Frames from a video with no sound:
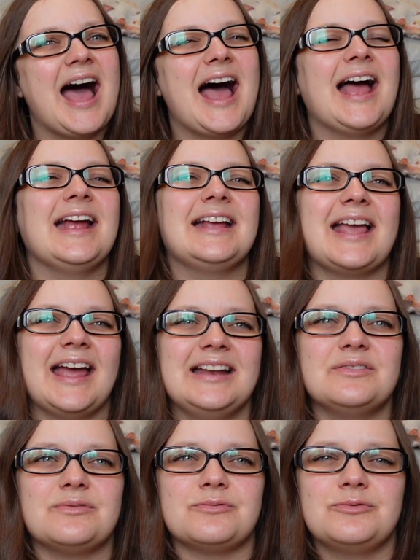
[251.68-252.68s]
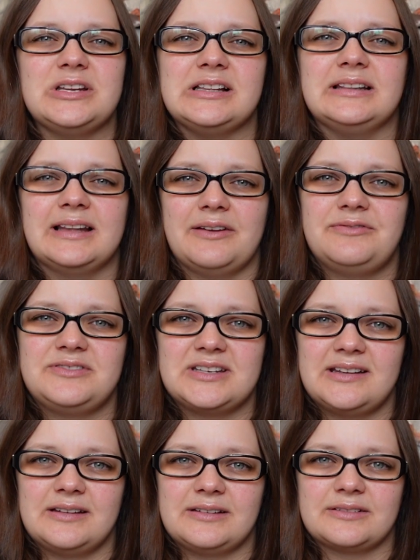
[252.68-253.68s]
I kind of relived
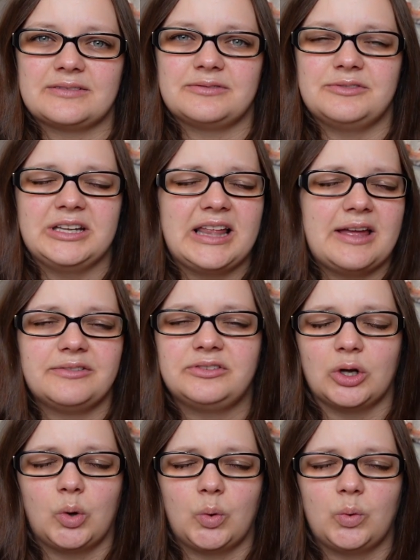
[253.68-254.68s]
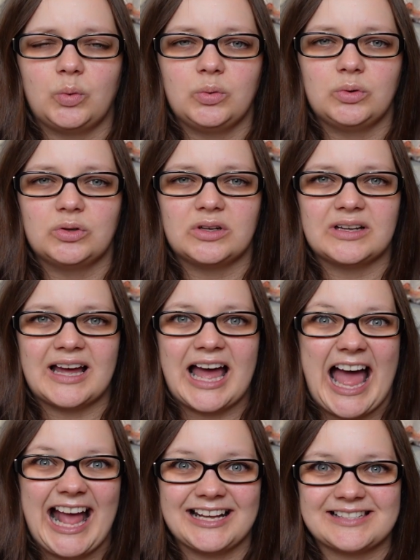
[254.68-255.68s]
it, relived the whole
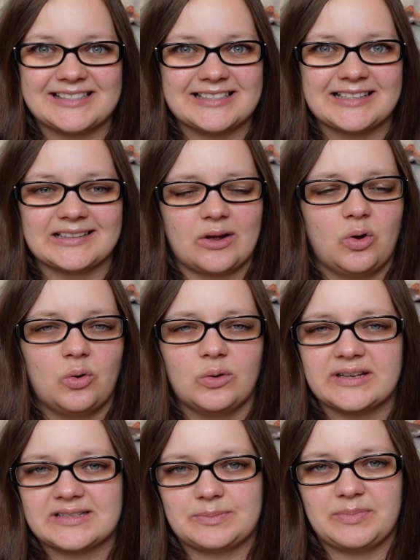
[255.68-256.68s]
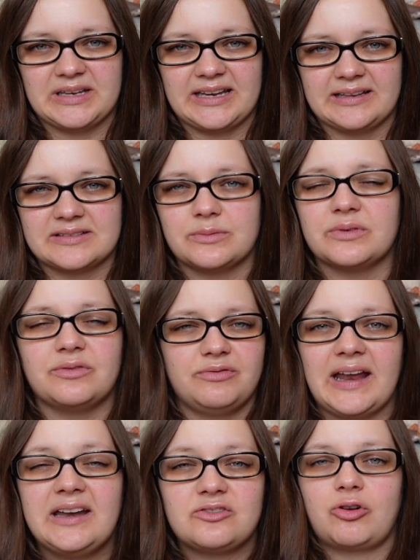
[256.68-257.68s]
accident, the whole experience. It was
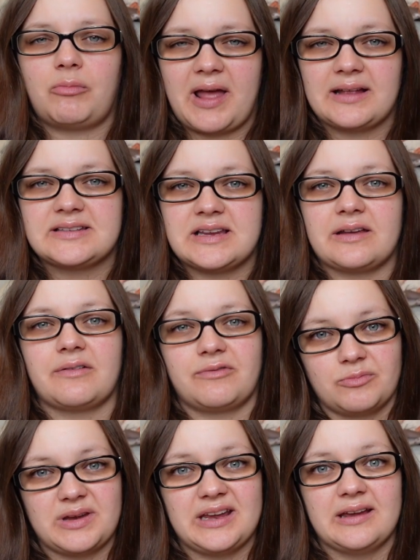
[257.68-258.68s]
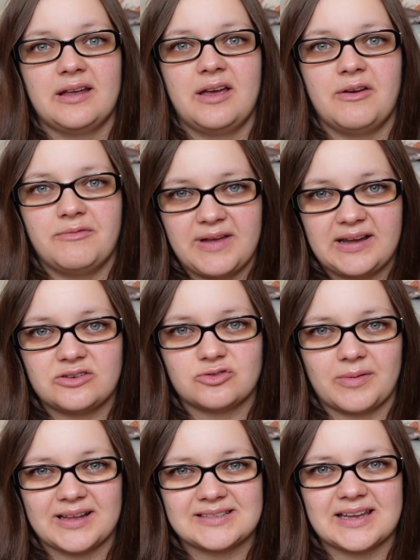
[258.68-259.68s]
very traumatic for me, very
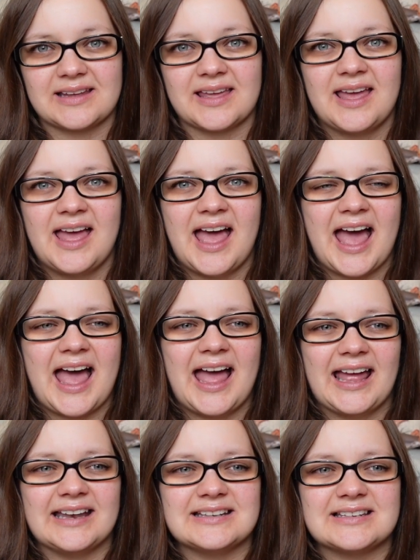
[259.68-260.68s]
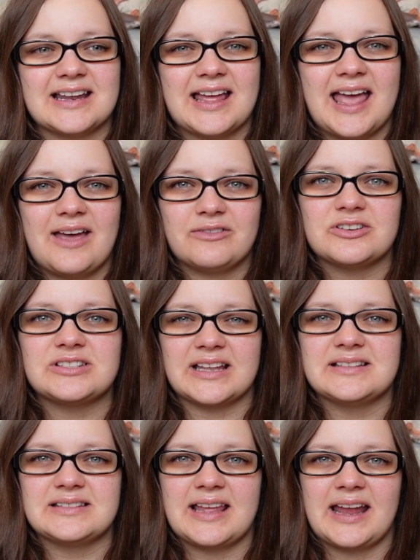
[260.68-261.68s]
traumatic. And ever
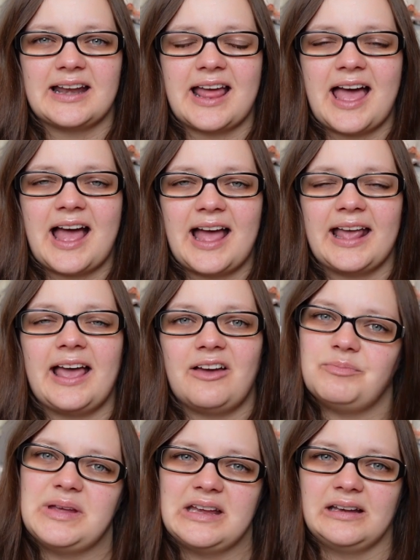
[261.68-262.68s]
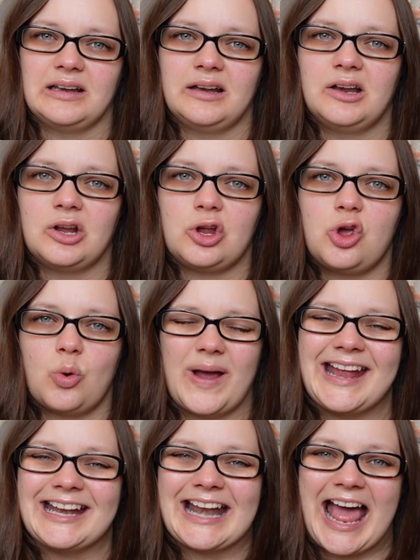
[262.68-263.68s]
since then, I have been
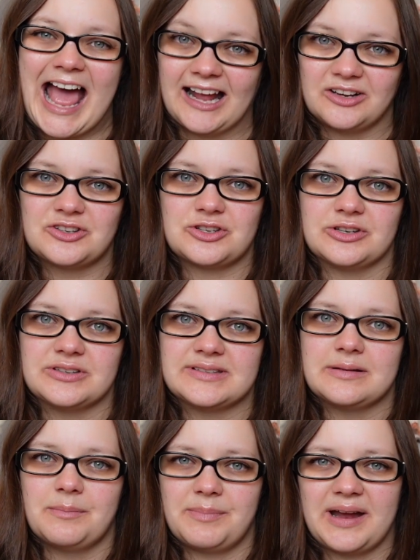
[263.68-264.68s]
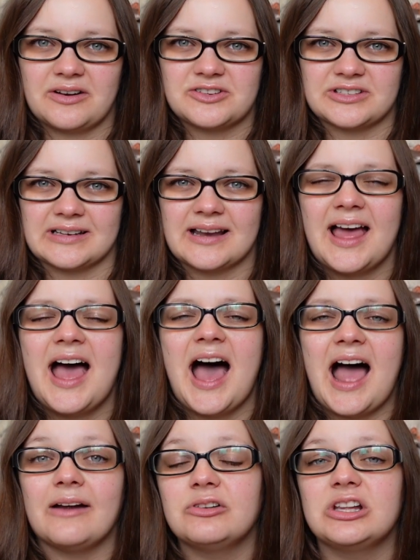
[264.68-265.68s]
quite an anxious person.
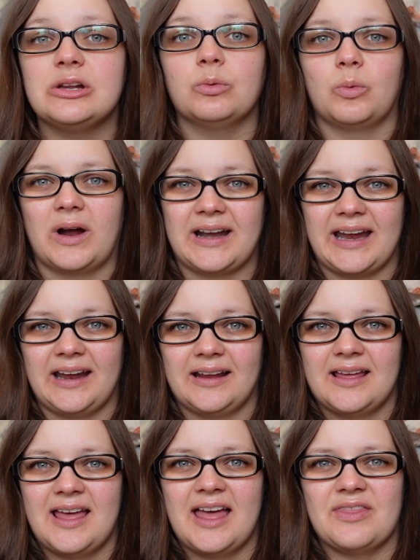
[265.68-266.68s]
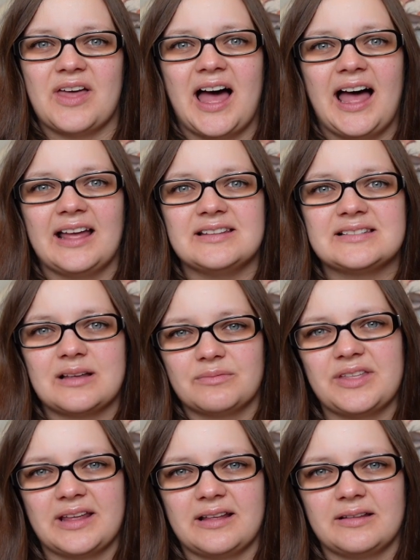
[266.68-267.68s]
I really worry that
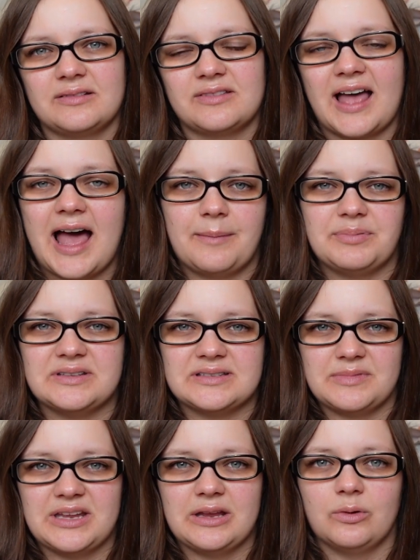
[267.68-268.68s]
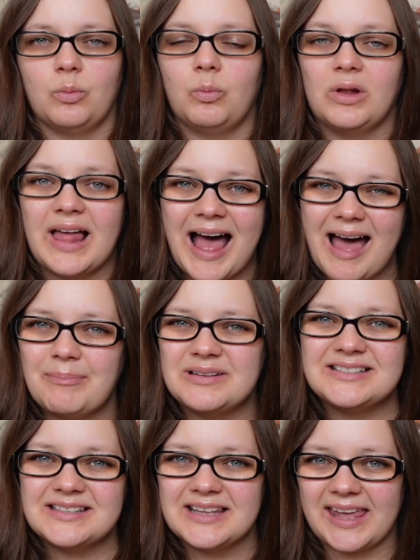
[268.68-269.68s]
something that happened to me will happen
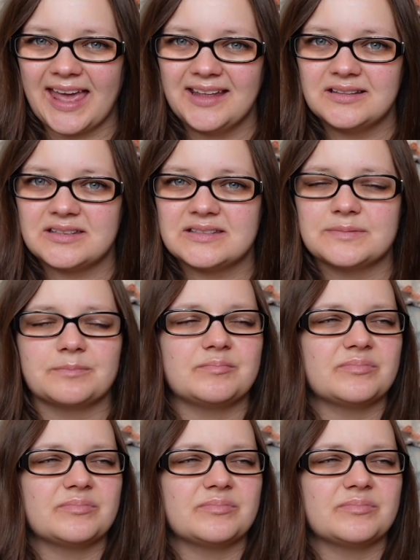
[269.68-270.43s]
to the kids,